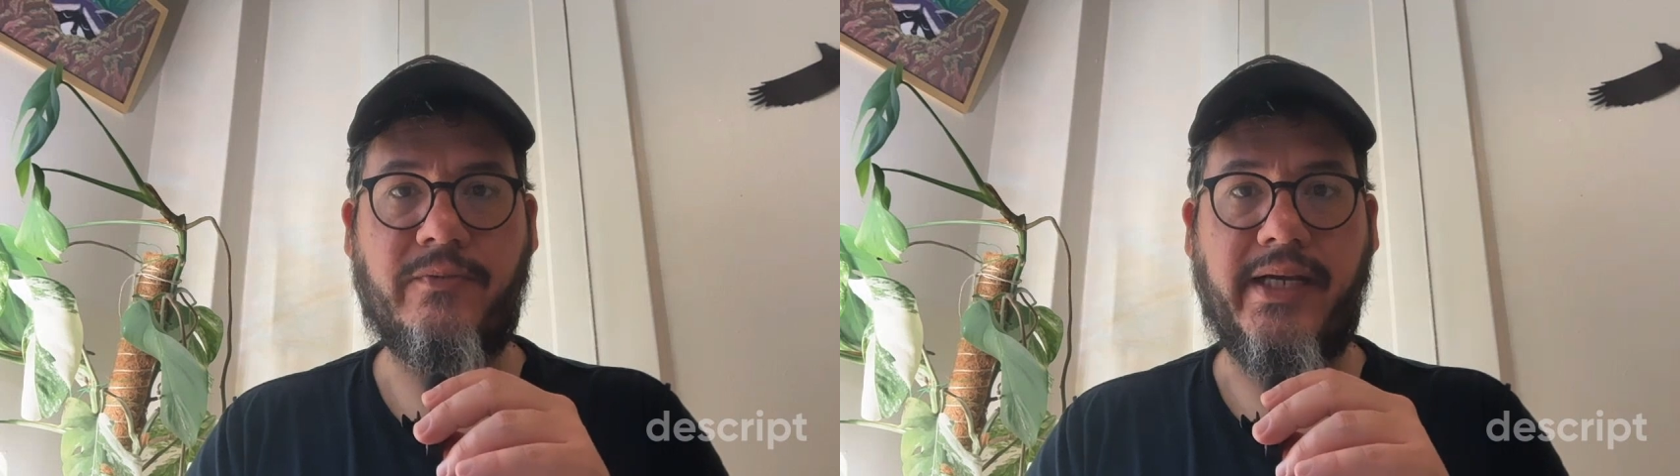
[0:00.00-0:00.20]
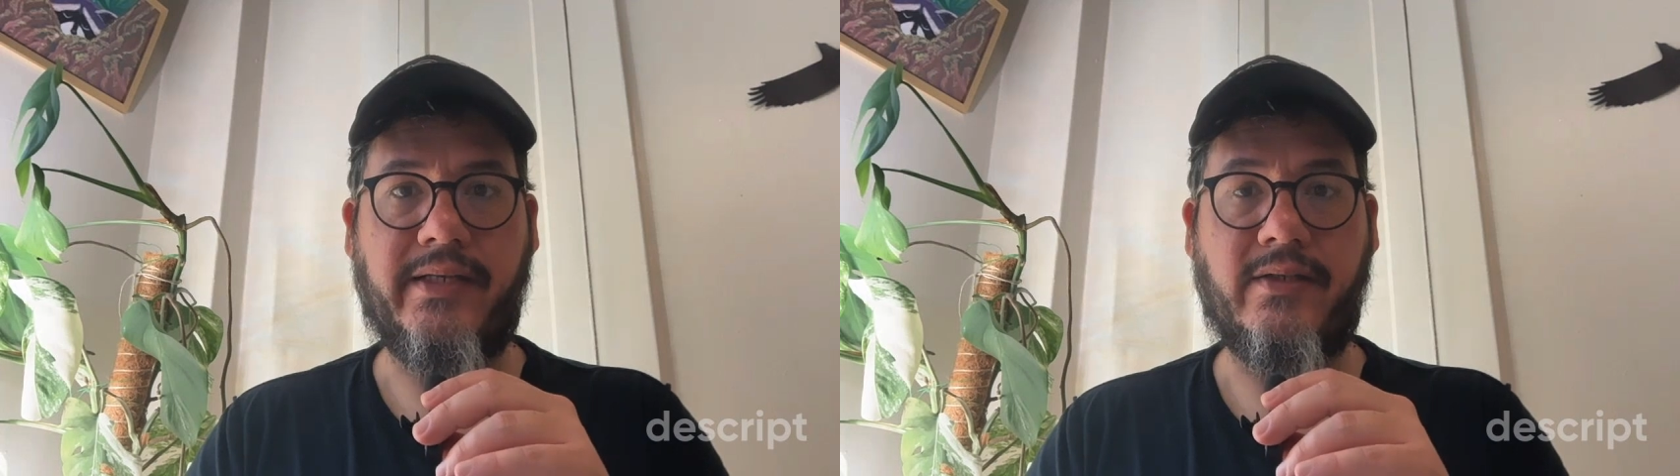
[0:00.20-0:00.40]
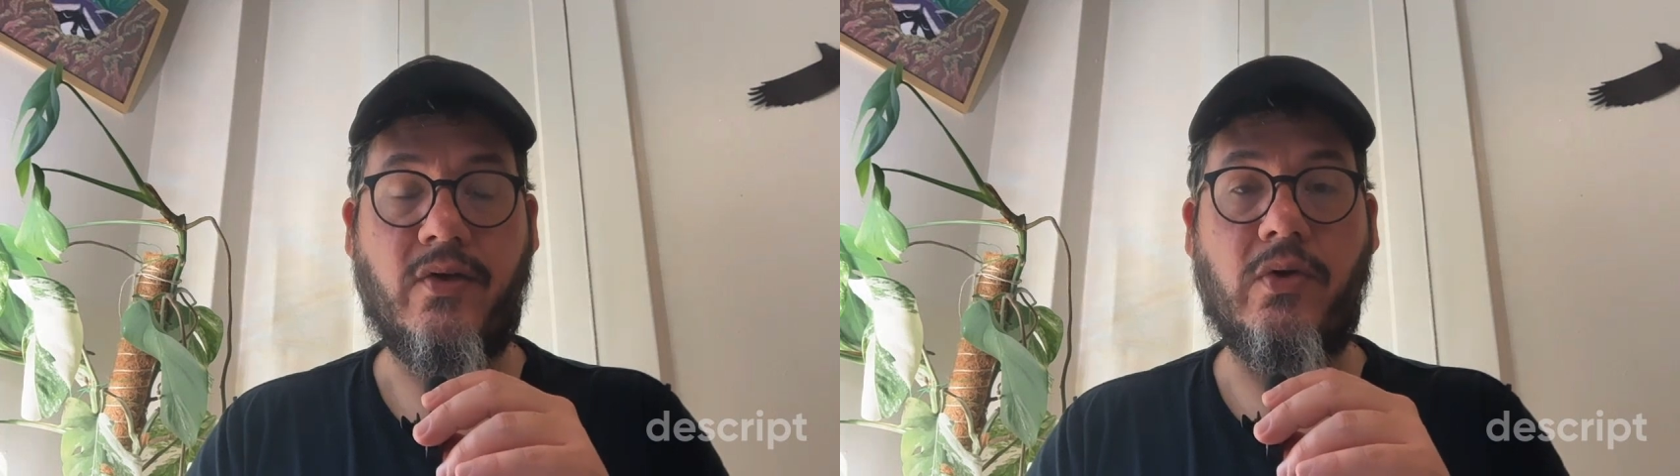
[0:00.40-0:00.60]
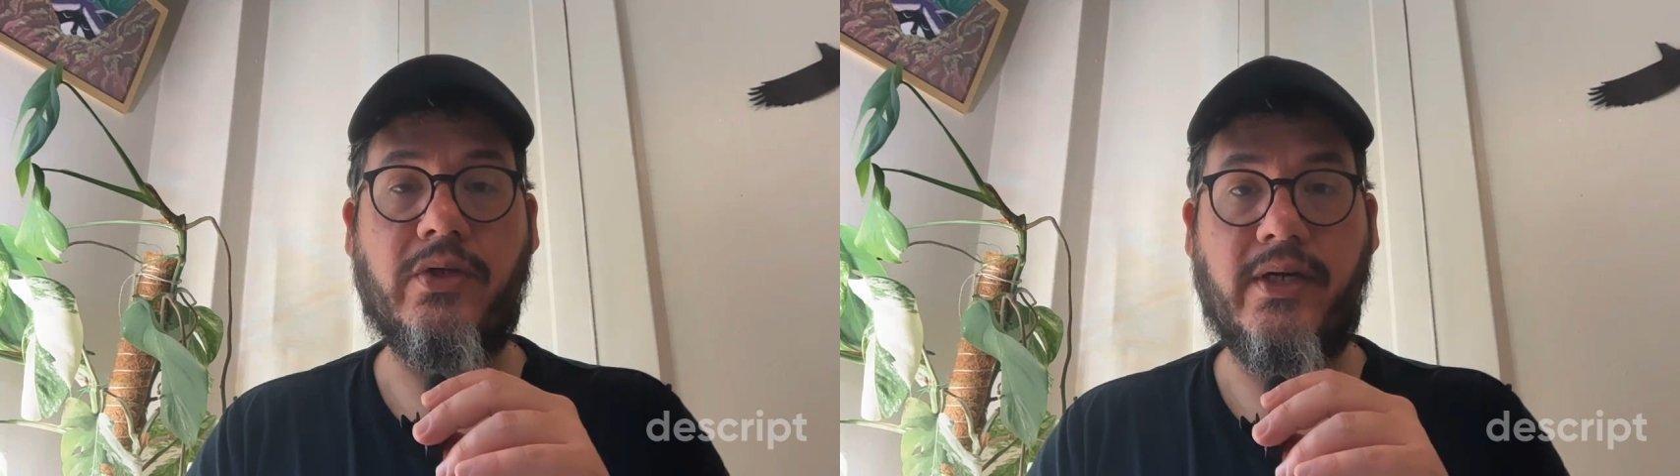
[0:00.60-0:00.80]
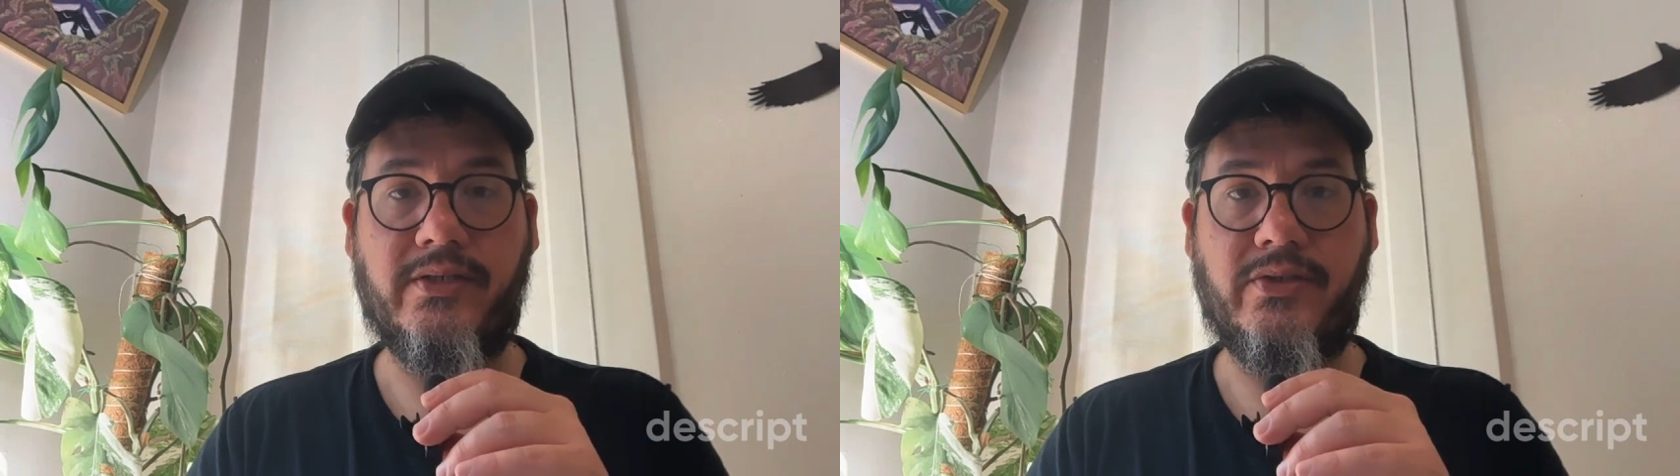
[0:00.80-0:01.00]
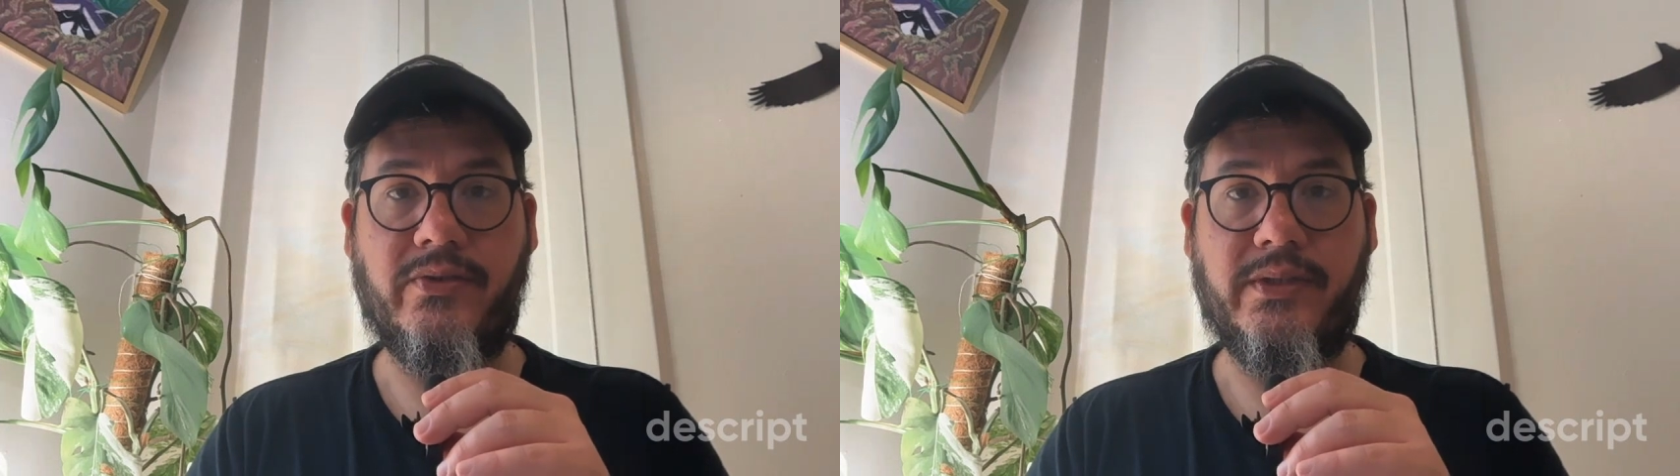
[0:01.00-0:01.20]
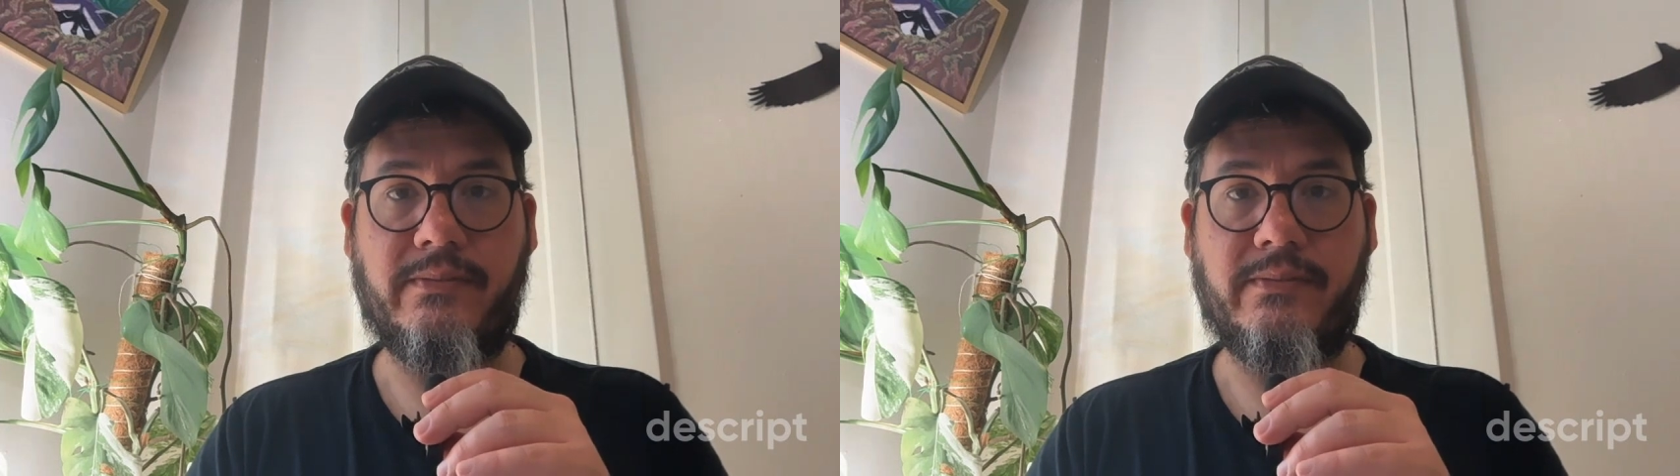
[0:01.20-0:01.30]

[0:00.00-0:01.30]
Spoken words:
and hold on to it.